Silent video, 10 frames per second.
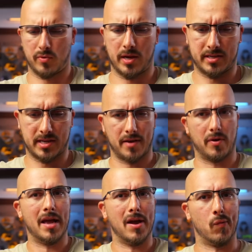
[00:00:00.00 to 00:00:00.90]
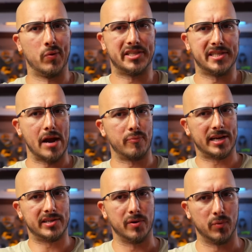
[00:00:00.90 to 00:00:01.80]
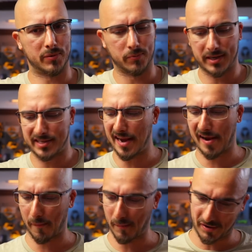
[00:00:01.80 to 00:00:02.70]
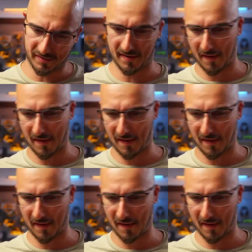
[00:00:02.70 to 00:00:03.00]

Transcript: which which direction what we hear, but uh,